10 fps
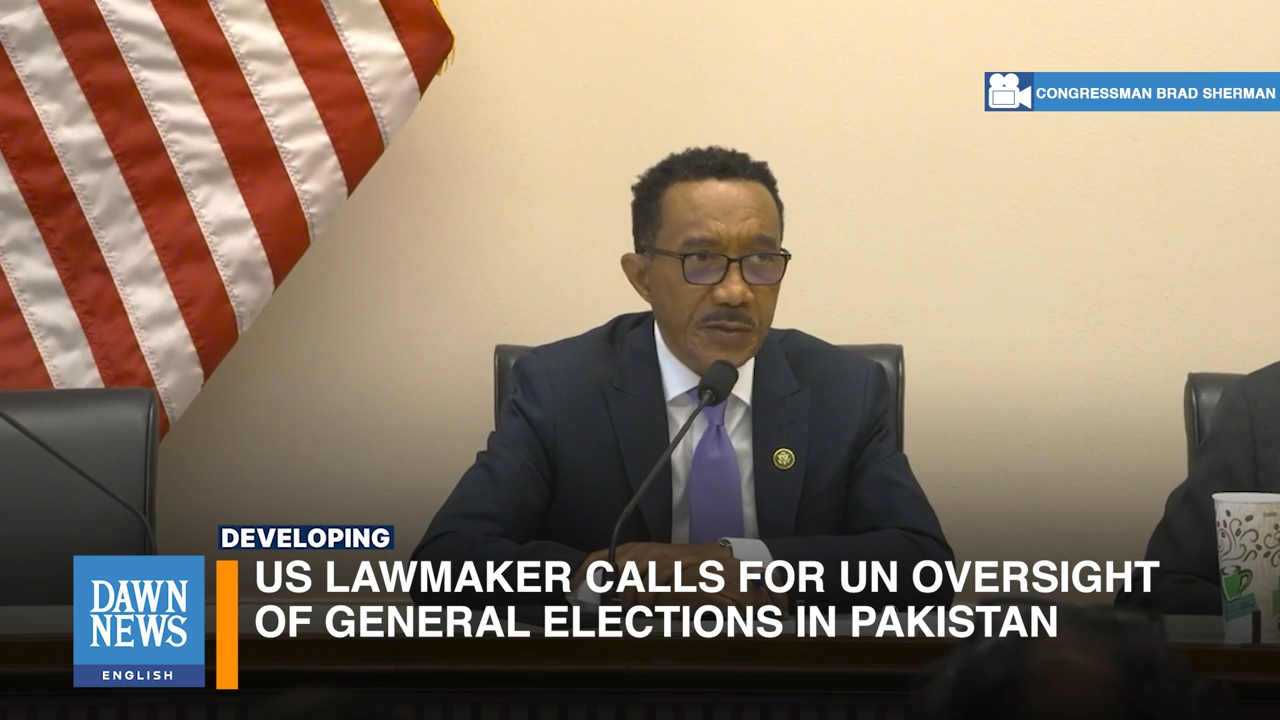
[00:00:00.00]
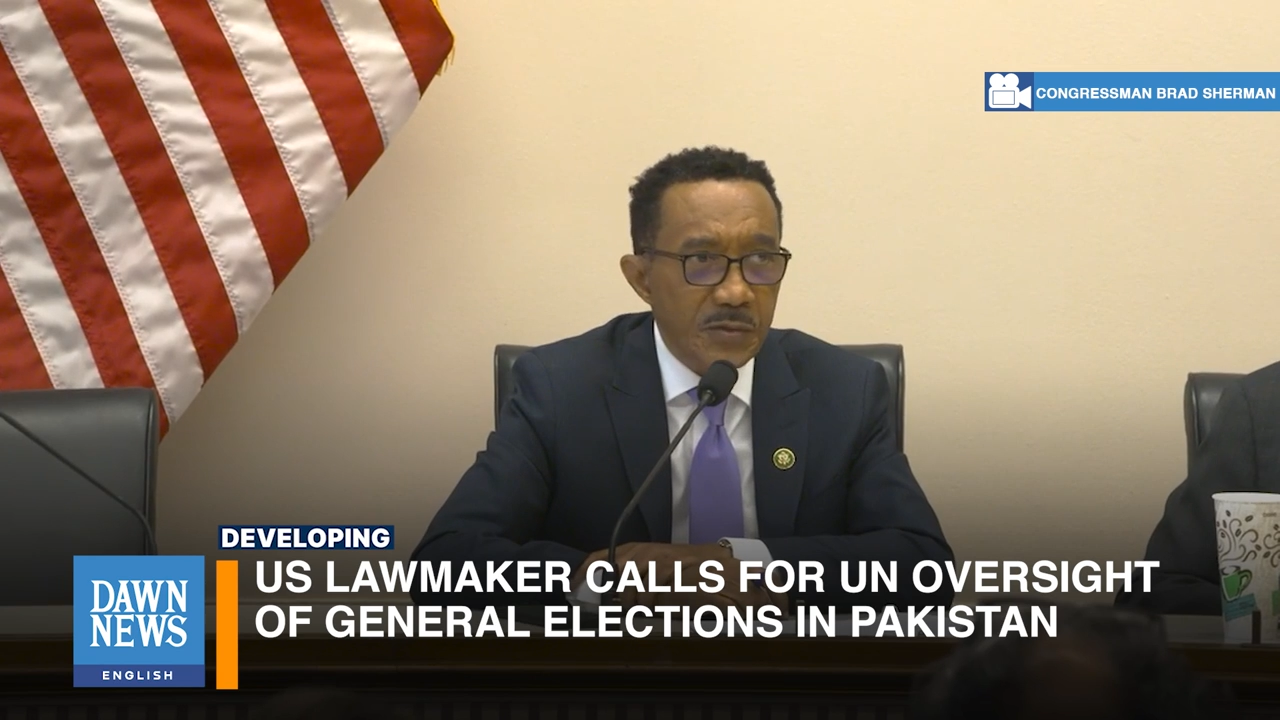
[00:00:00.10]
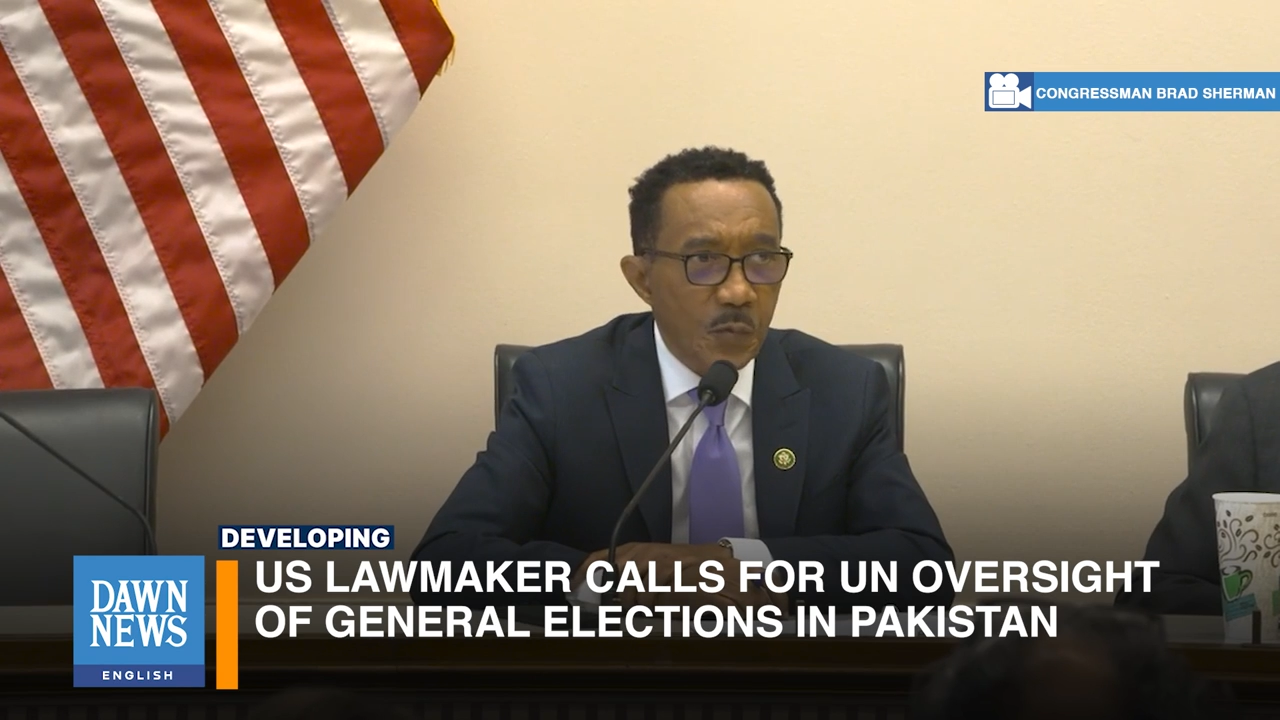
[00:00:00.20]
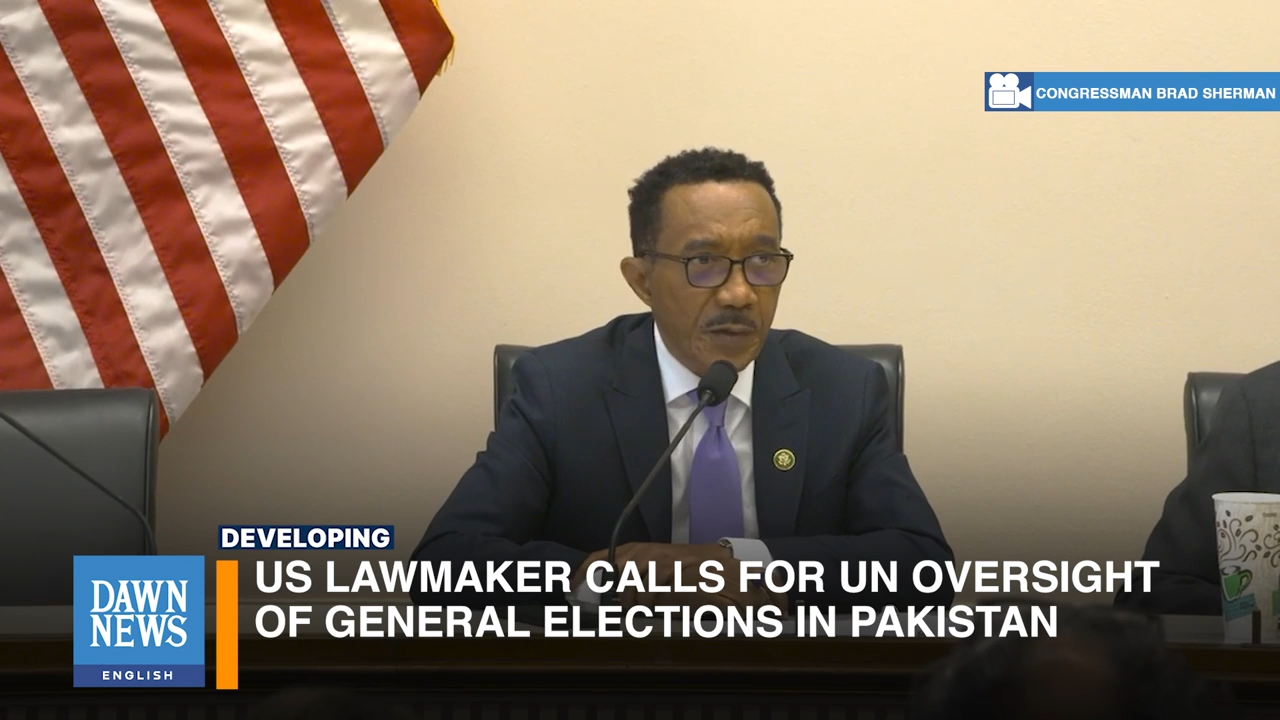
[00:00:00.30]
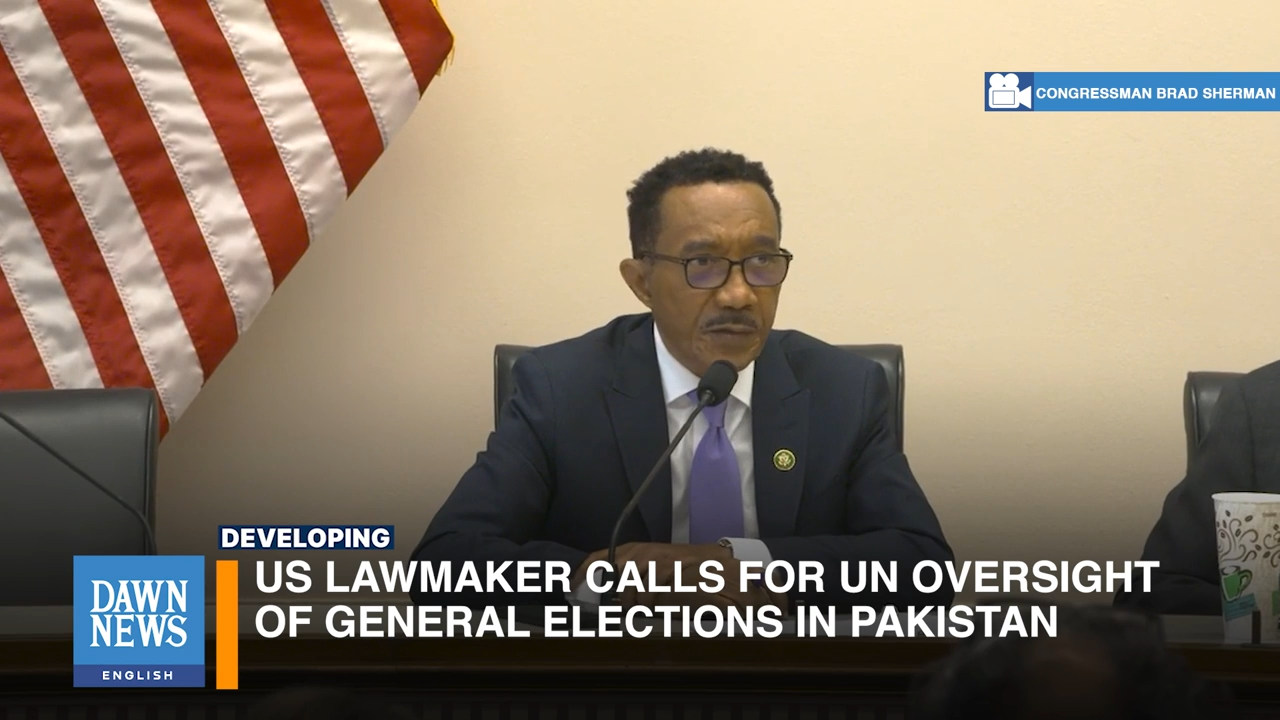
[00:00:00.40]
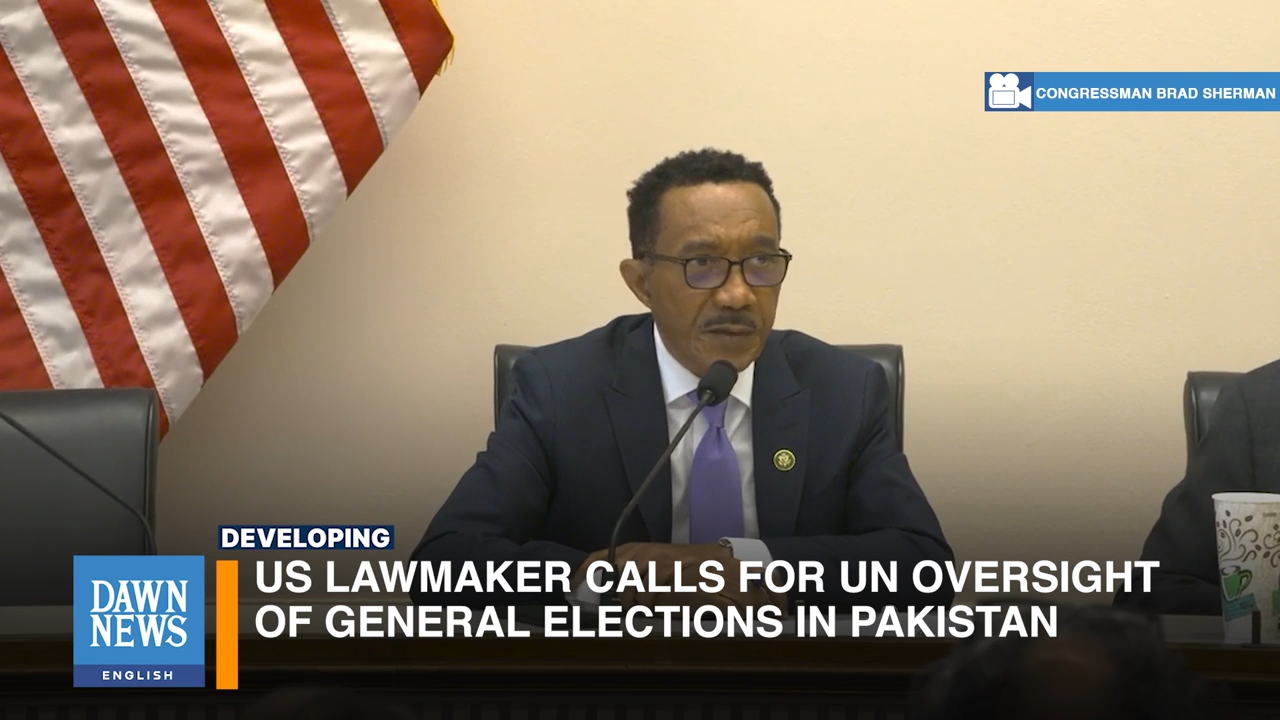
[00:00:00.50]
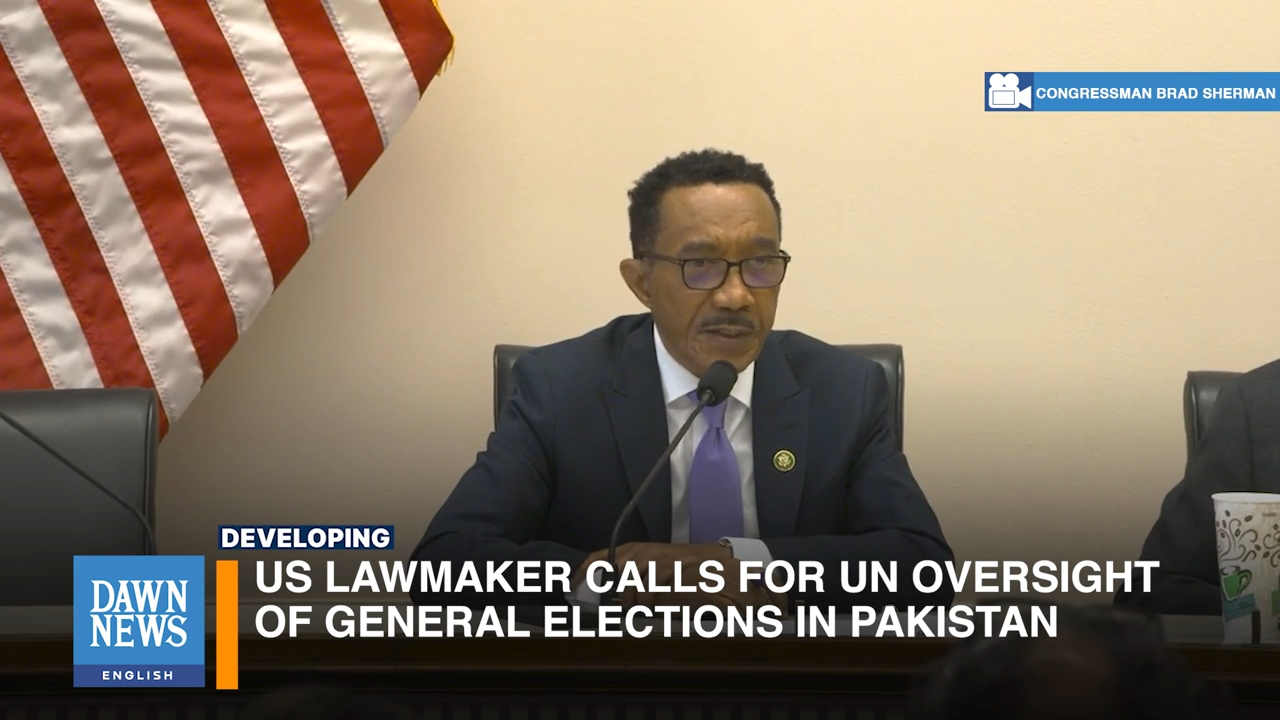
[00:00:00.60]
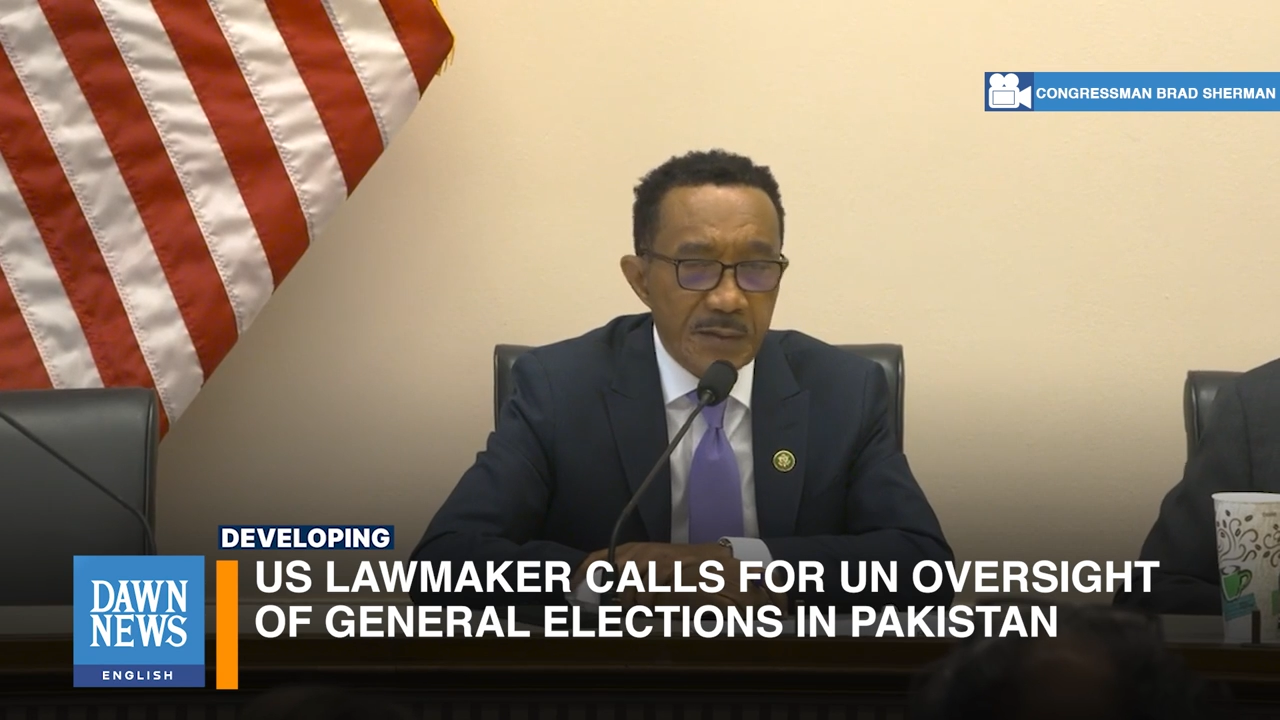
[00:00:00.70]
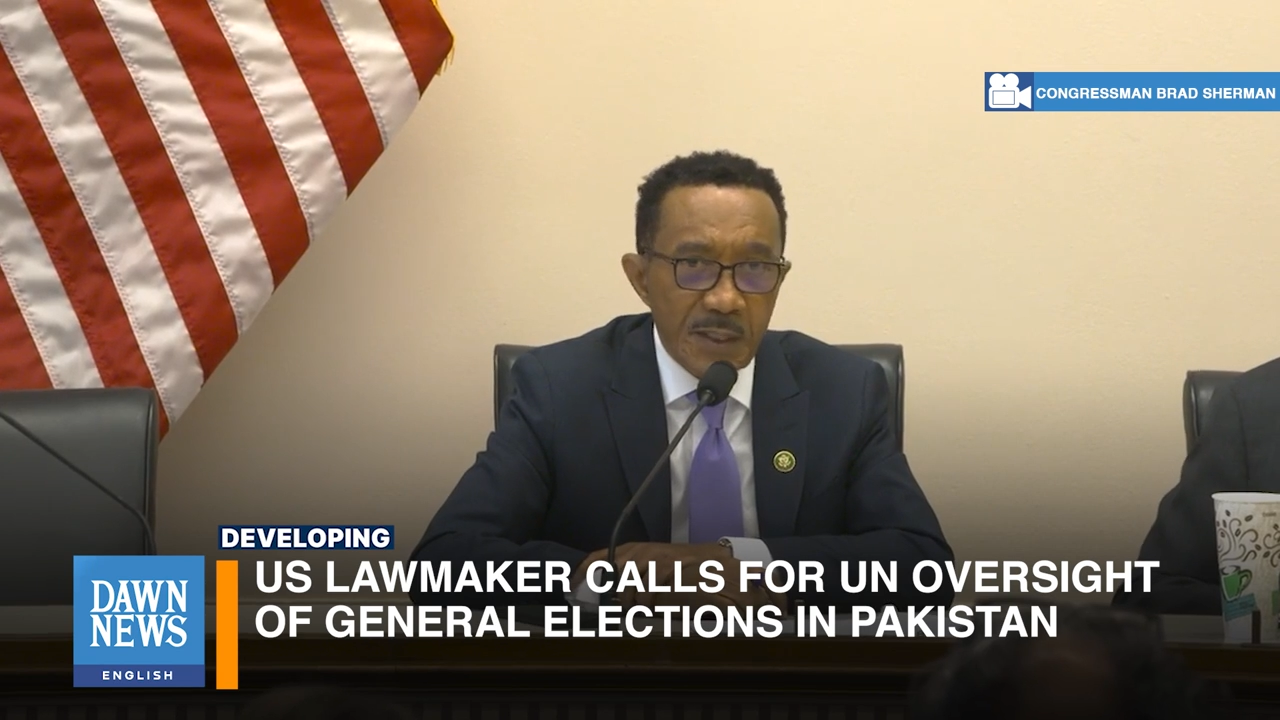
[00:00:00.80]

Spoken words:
as to whether or not